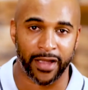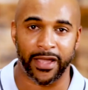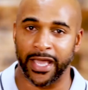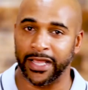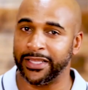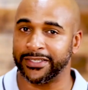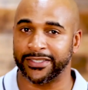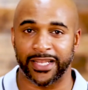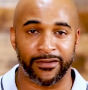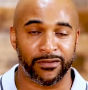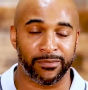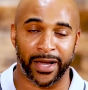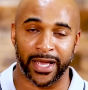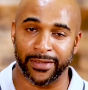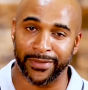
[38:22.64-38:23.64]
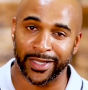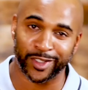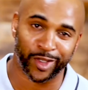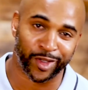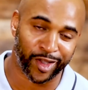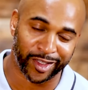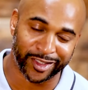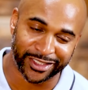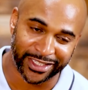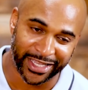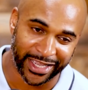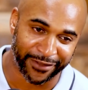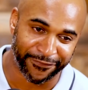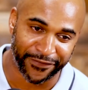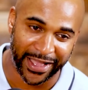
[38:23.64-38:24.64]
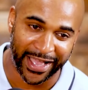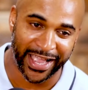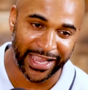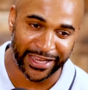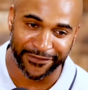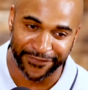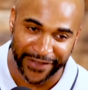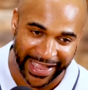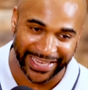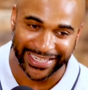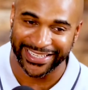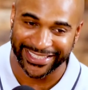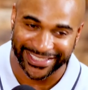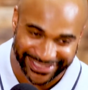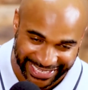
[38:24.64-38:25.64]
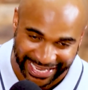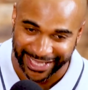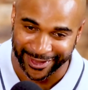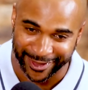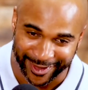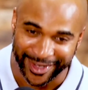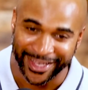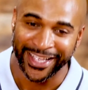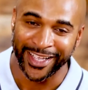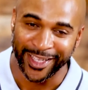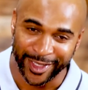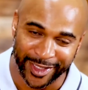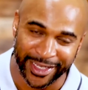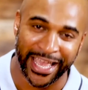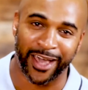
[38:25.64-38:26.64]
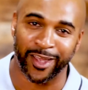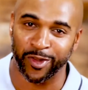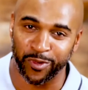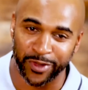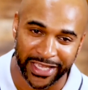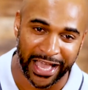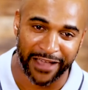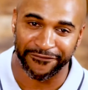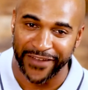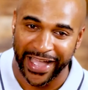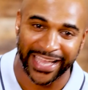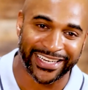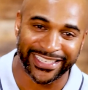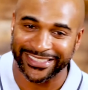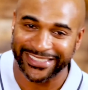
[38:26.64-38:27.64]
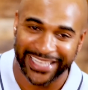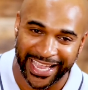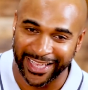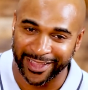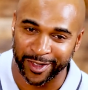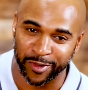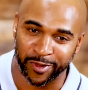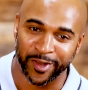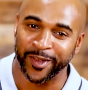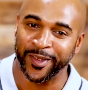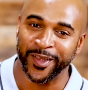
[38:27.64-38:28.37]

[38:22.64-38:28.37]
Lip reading: hey, listen, everybody, make sure y'all check Finding Sandler. Now that we got Finding Sandler,